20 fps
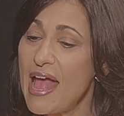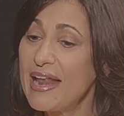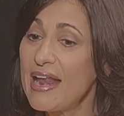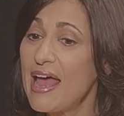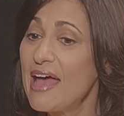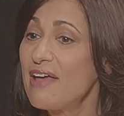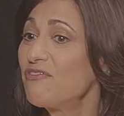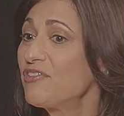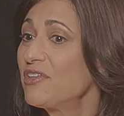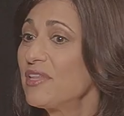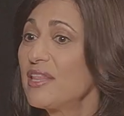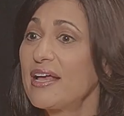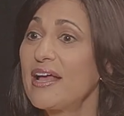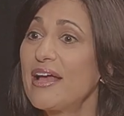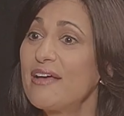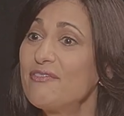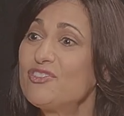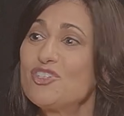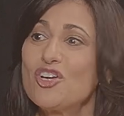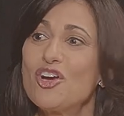and I feel like
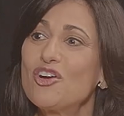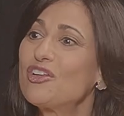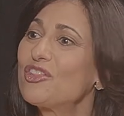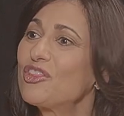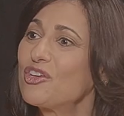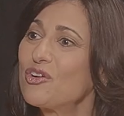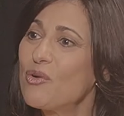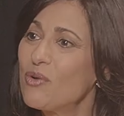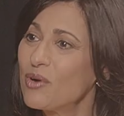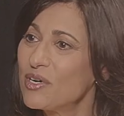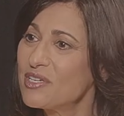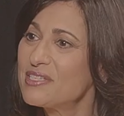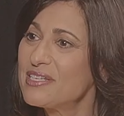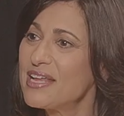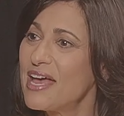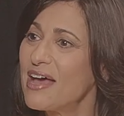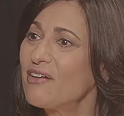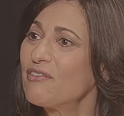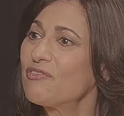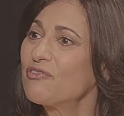I've charted the course
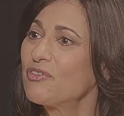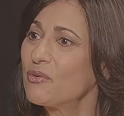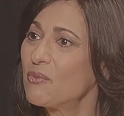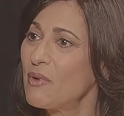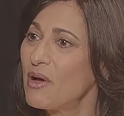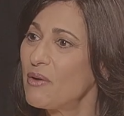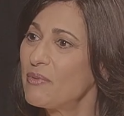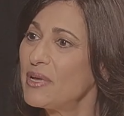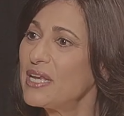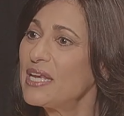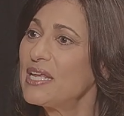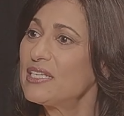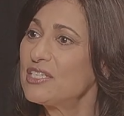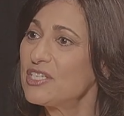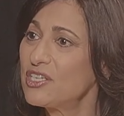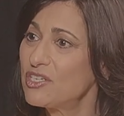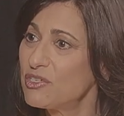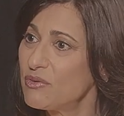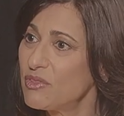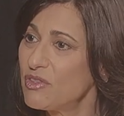now for what we need
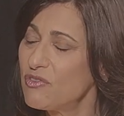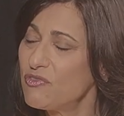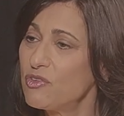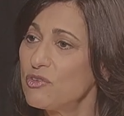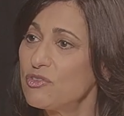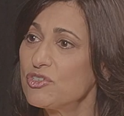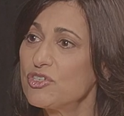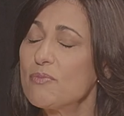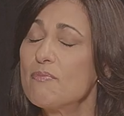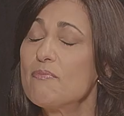to do in the future.